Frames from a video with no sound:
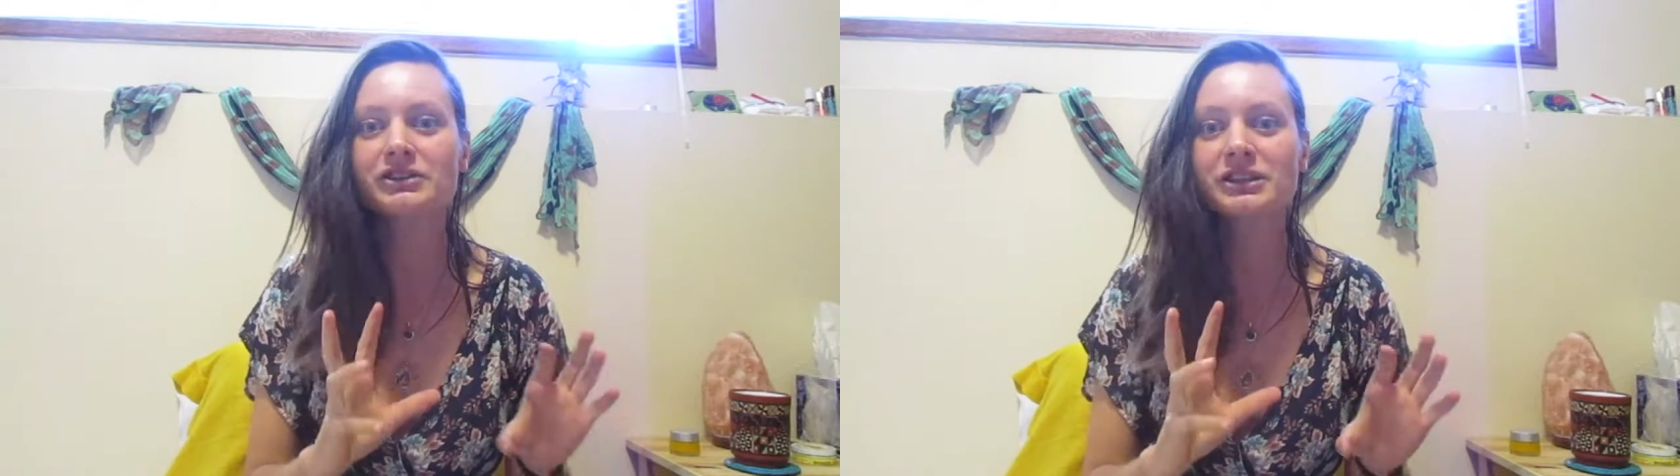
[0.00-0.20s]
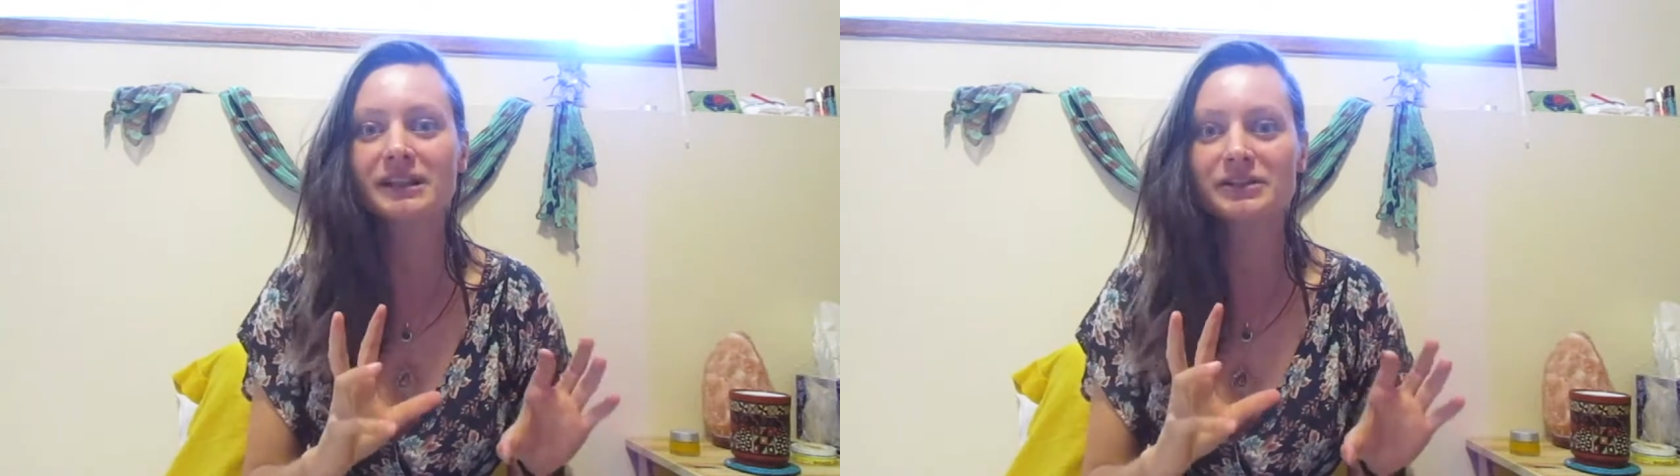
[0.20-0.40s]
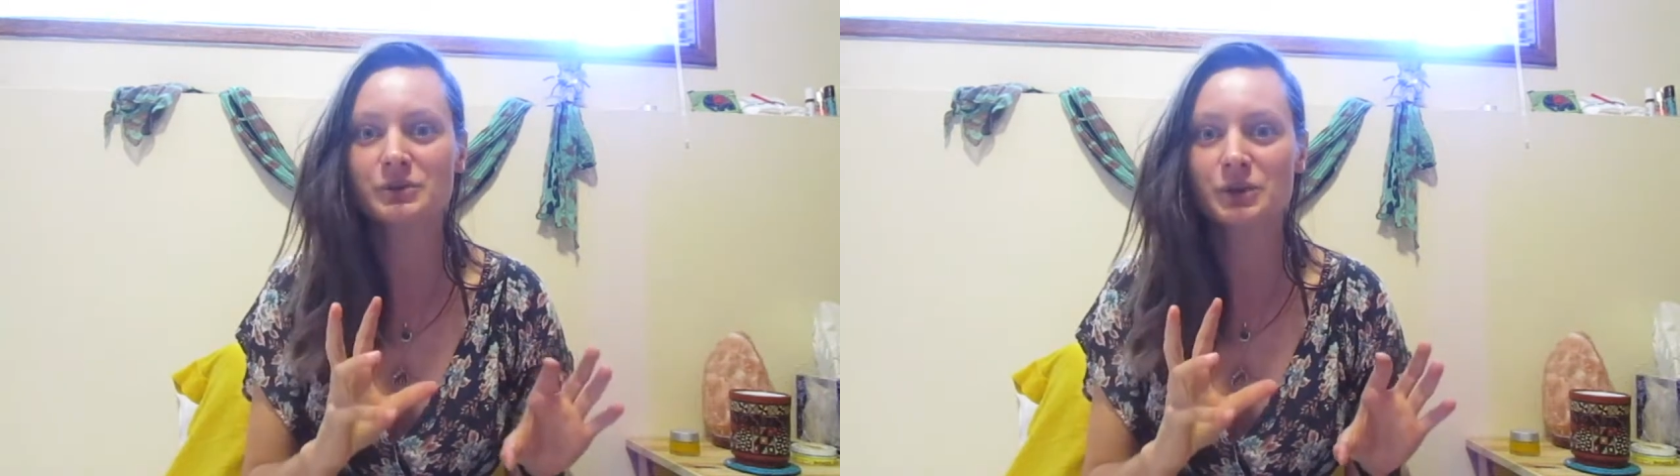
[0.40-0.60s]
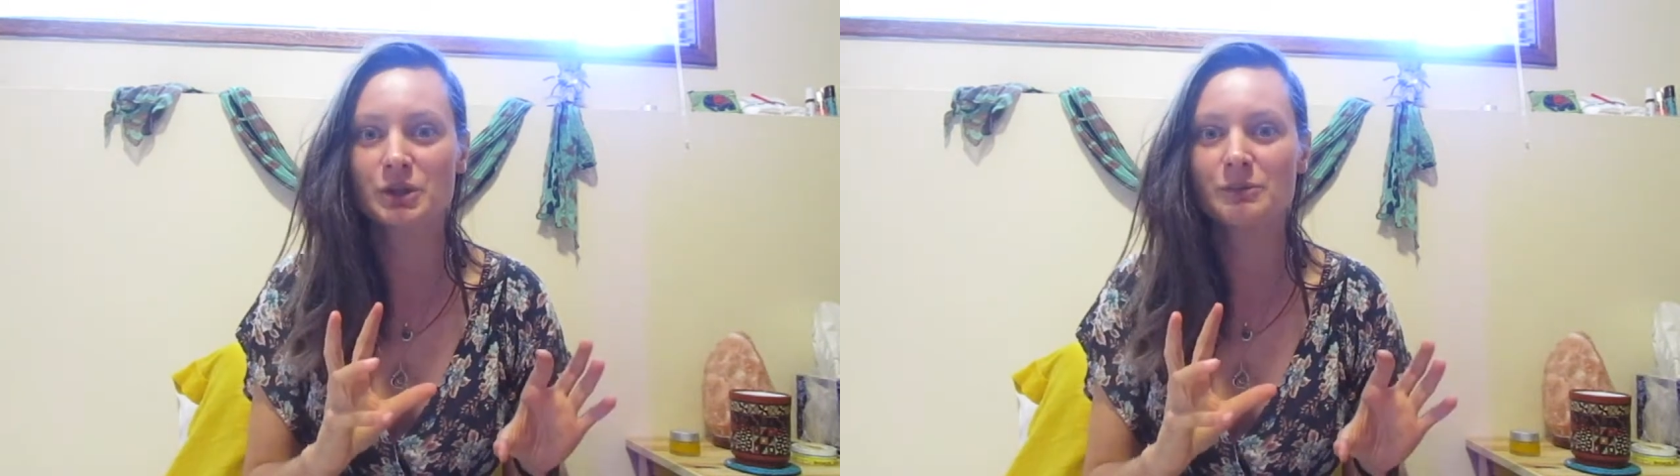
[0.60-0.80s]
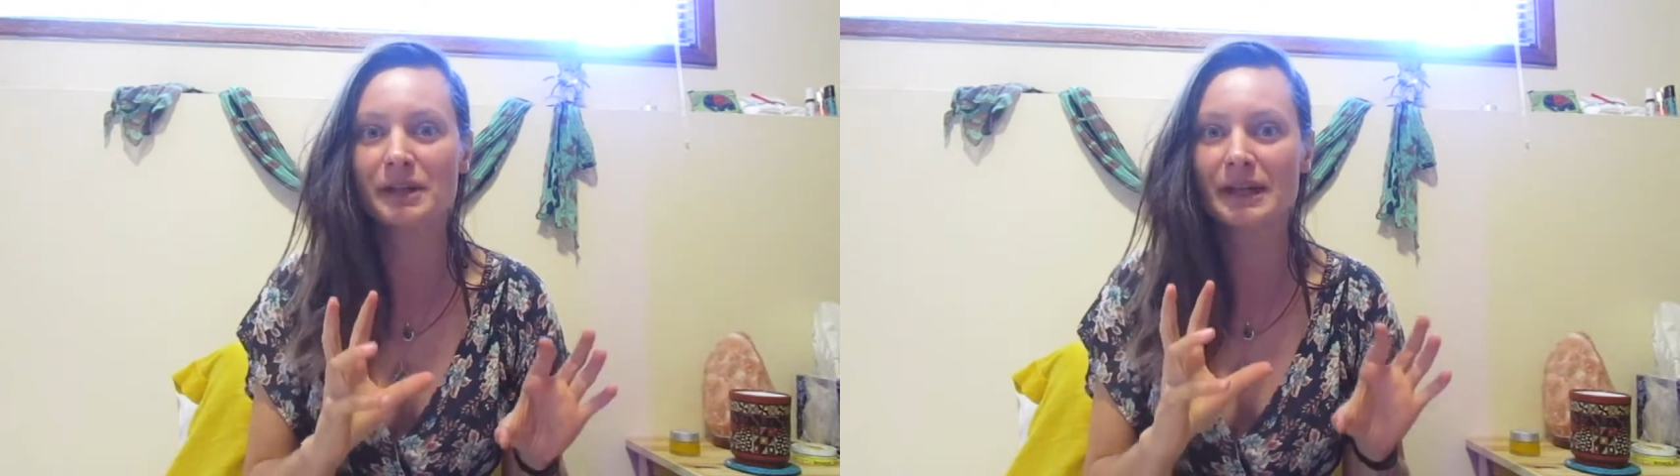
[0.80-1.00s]
energy into
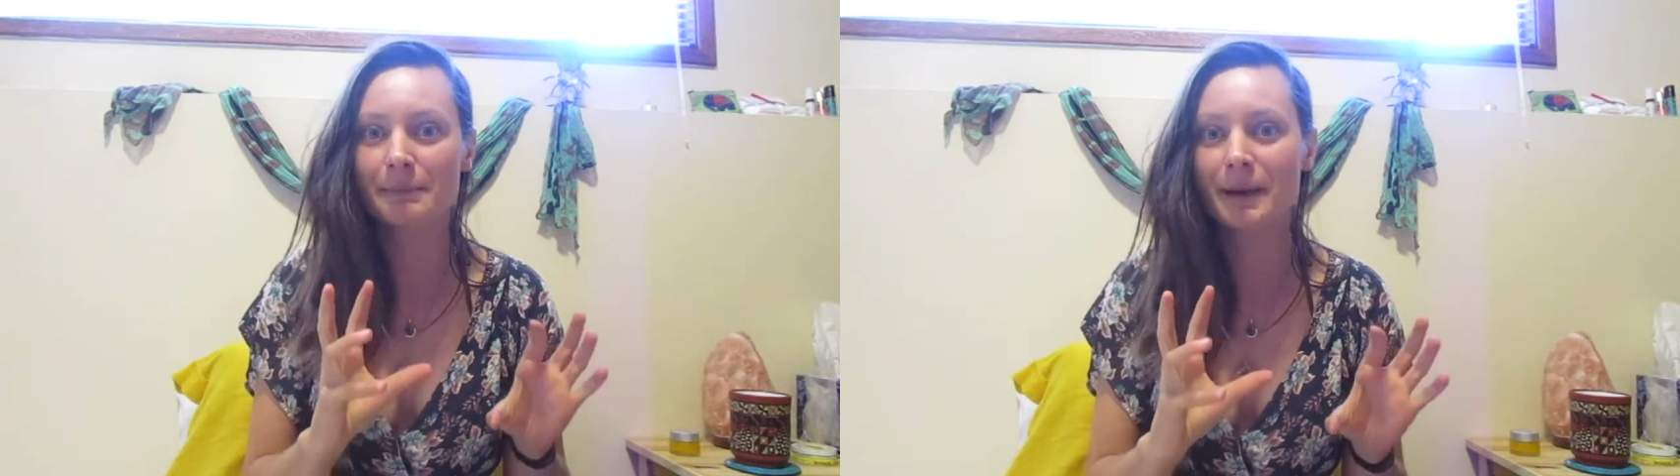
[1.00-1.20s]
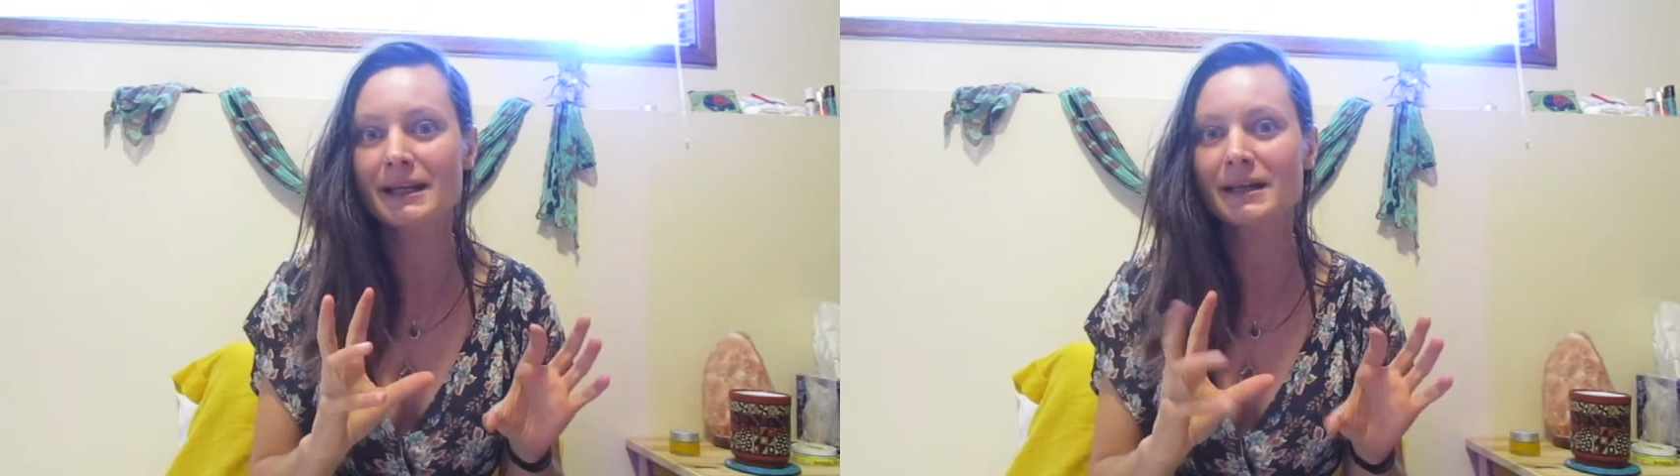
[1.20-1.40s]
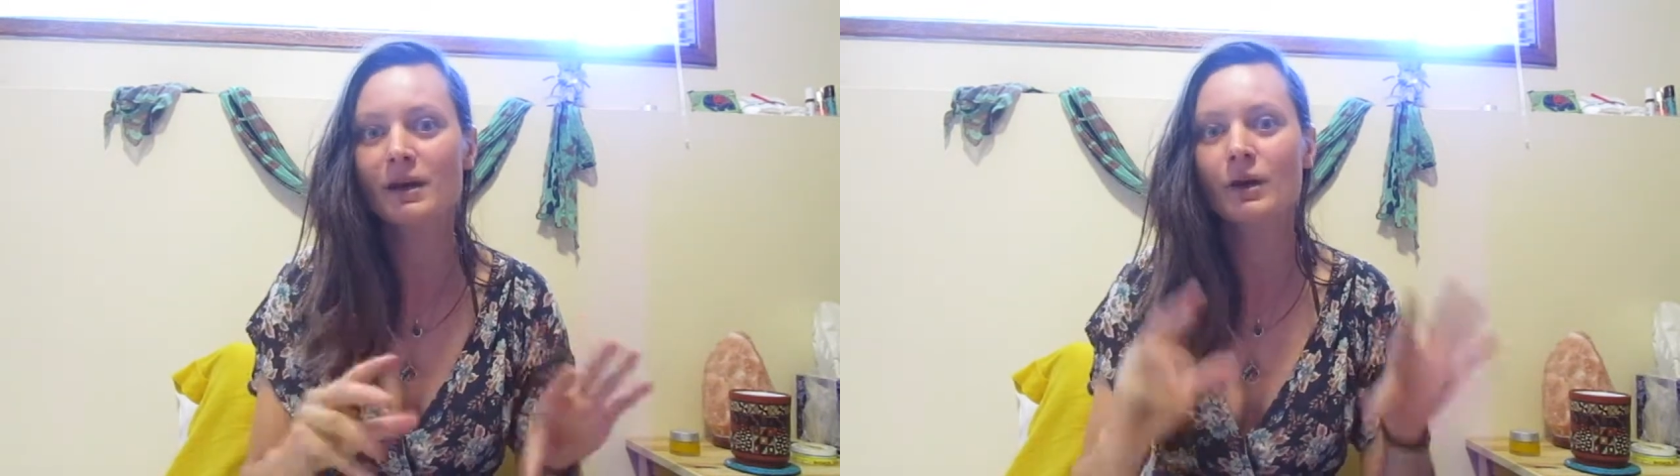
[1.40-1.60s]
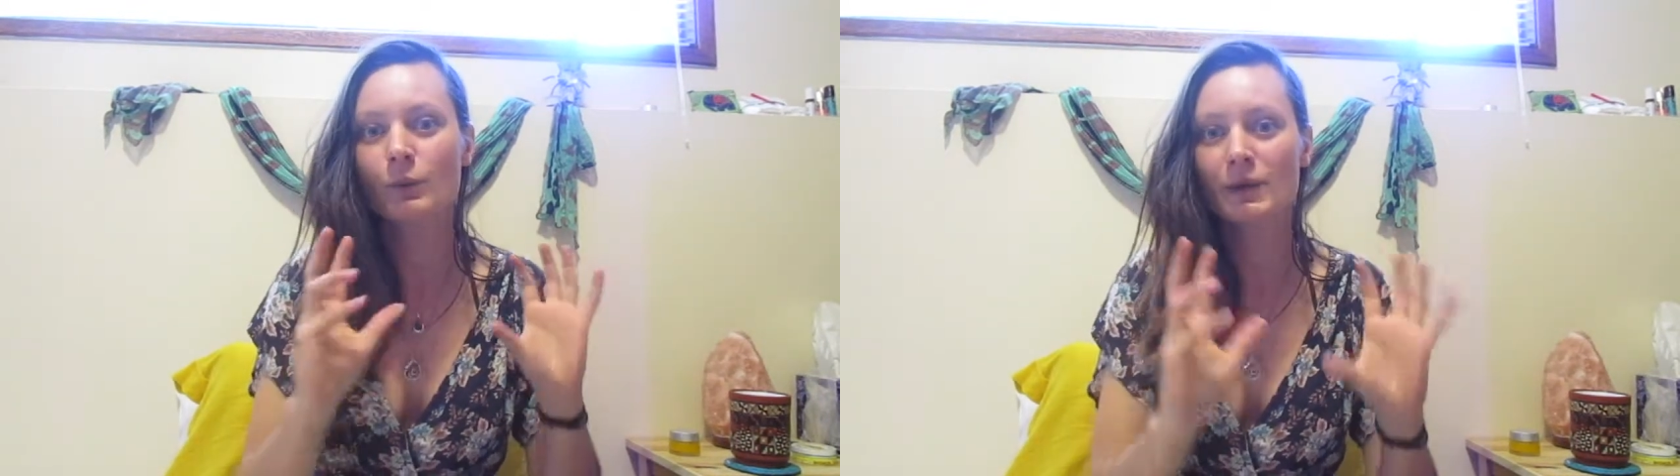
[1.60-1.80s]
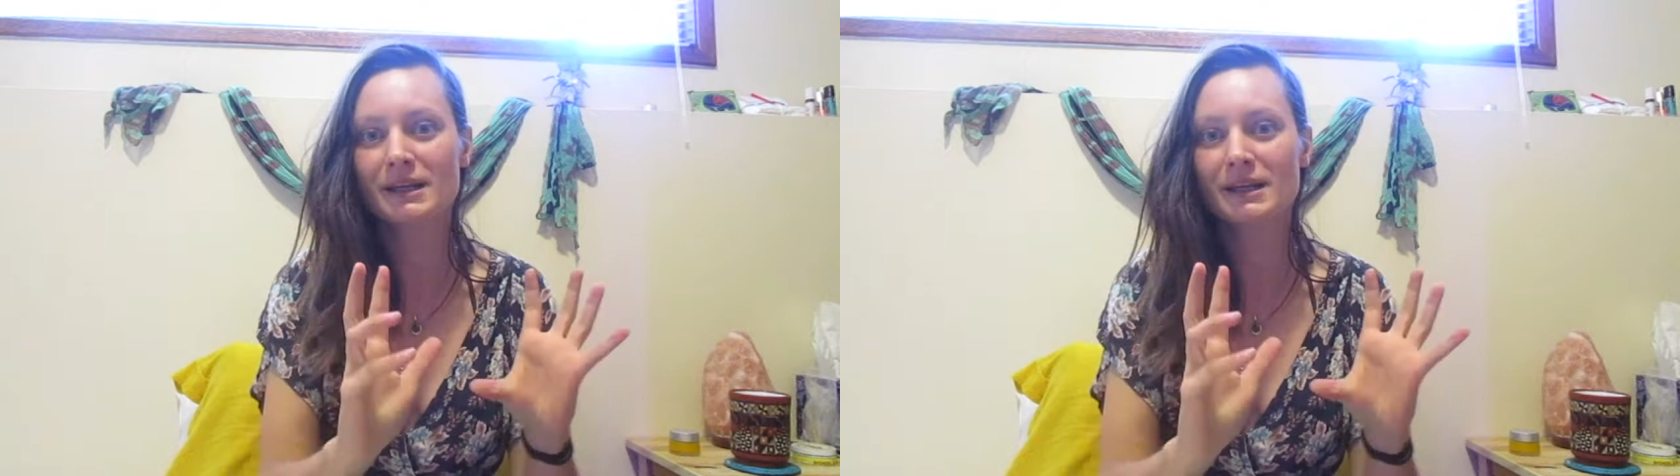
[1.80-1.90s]
accumulating money,